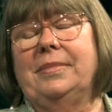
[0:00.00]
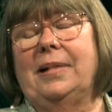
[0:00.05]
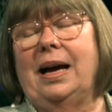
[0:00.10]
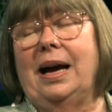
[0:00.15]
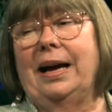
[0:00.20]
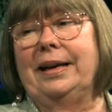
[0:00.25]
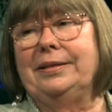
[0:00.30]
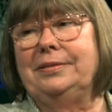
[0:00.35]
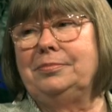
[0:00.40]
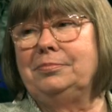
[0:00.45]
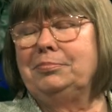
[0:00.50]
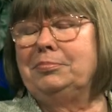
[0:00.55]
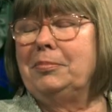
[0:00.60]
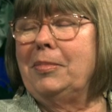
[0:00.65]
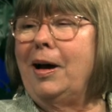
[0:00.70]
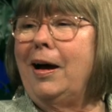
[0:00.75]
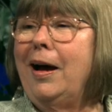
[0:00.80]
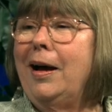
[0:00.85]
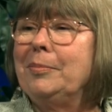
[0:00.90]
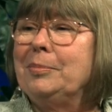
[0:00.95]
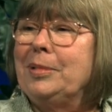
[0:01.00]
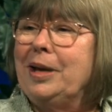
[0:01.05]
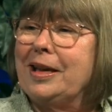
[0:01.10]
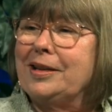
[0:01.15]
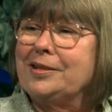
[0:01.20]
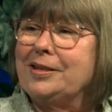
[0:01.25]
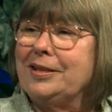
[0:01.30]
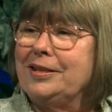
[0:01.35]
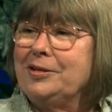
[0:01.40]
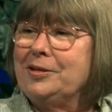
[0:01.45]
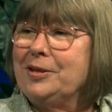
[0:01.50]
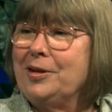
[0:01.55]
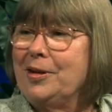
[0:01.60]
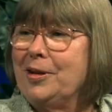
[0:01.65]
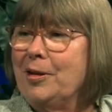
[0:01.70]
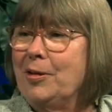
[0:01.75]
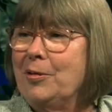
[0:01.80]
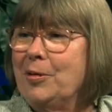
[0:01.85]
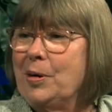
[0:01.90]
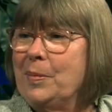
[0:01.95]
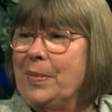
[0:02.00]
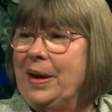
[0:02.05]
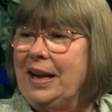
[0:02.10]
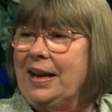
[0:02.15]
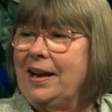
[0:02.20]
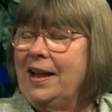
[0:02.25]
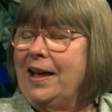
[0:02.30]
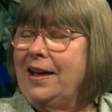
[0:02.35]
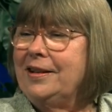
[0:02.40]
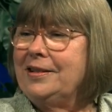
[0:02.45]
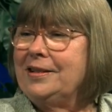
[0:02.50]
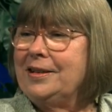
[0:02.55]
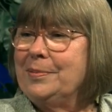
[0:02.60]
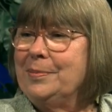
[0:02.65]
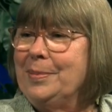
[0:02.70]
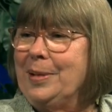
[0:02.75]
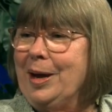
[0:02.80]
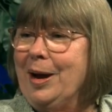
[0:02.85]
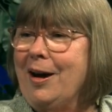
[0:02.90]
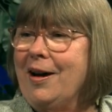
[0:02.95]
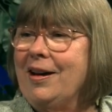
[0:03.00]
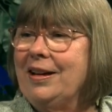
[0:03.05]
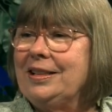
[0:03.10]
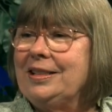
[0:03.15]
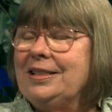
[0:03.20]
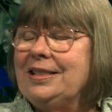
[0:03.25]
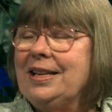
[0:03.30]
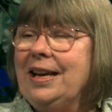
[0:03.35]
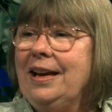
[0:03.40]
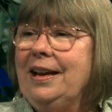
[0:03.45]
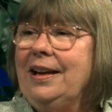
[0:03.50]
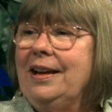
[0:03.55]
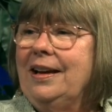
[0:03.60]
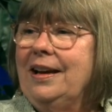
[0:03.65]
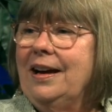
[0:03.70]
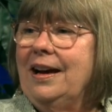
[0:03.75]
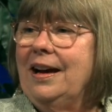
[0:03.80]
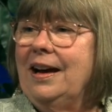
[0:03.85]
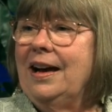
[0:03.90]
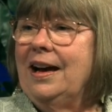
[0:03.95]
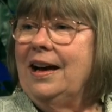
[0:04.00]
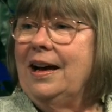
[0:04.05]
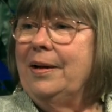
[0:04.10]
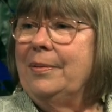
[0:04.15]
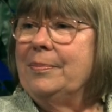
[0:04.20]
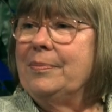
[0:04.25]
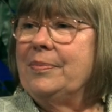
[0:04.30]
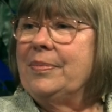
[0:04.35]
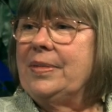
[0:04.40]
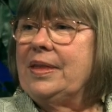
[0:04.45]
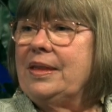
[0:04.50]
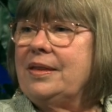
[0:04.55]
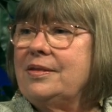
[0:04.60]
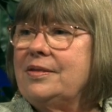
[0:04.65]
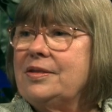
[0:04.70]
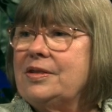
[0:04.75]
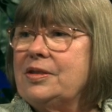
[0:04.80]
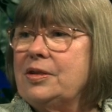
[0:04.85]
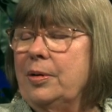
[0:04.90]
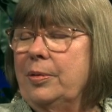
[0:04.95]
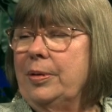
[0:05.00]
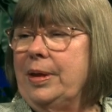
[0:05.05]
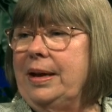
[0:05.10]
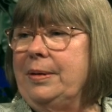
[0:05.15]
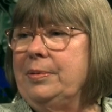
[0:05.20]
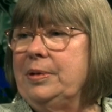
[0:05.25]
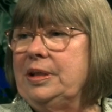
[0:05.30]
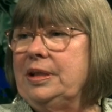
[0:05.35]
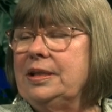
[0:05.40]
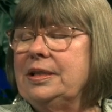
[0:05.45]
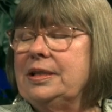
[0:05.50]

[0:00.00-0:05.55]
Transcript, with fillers: I, I'm guessing to the lower mainland and beyond. Okay. Um, so they would. Like